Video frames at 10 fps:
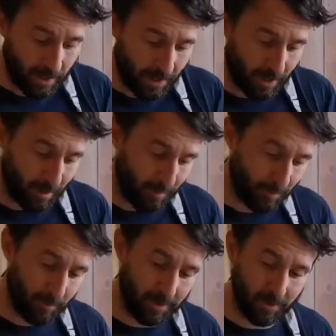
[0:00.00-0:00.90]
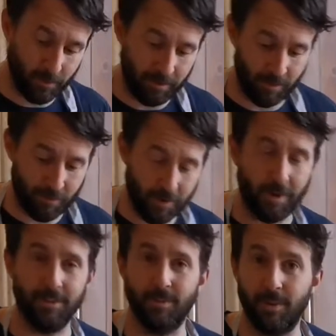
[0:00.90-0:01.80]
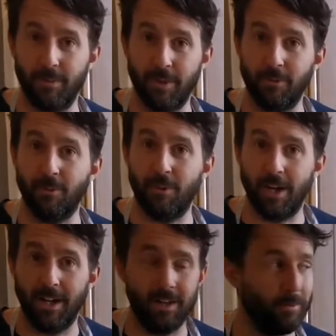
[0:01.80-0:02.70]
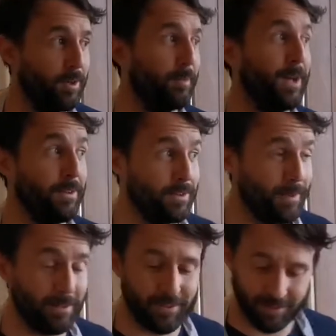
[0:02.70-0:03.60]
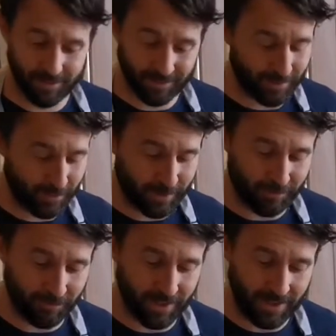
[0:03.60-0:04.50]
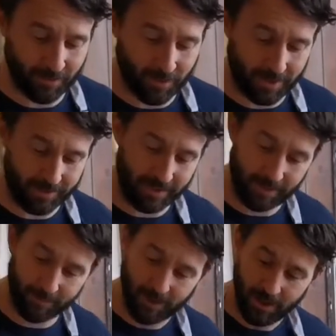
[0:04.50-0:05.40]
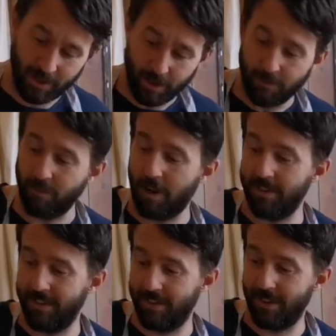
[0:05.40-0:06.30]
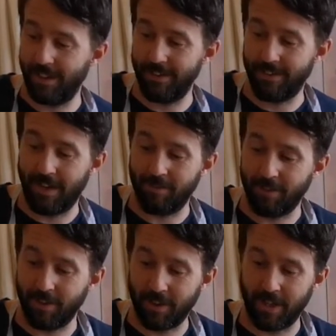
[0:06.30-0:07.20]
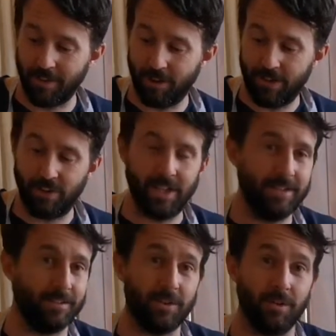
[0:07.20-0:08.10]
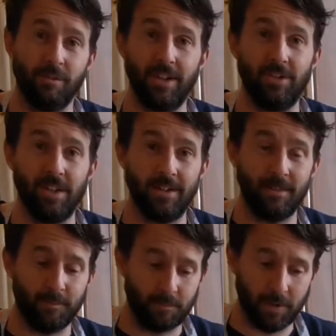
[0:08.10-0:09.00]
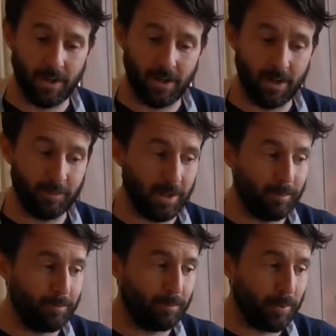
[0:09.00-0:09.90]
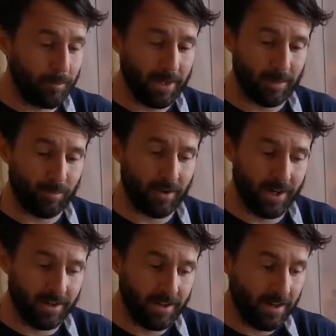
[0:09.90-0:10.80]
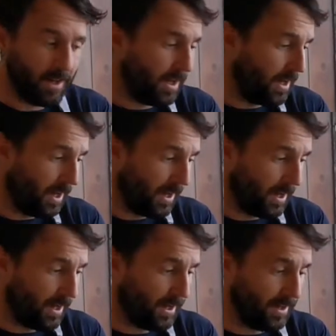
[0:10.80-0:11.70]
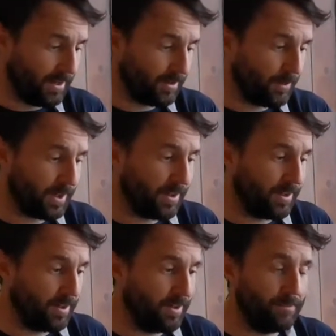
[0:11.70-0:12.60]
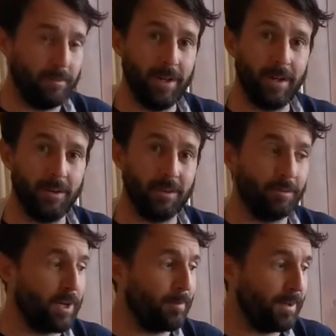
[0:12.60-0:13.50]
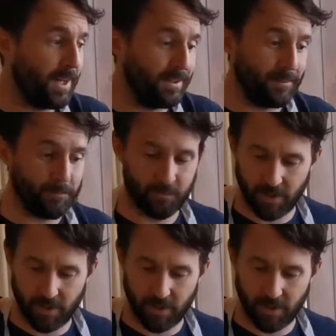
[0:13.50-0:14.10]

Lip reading: We're in France where we don't quite, and we're in the mountains, so we don't really have quite the same variety of chilies. I couldn't get any red chilies, I've just got green chilies. We're going to make a brine, and we're going to ferment those over a couple of days.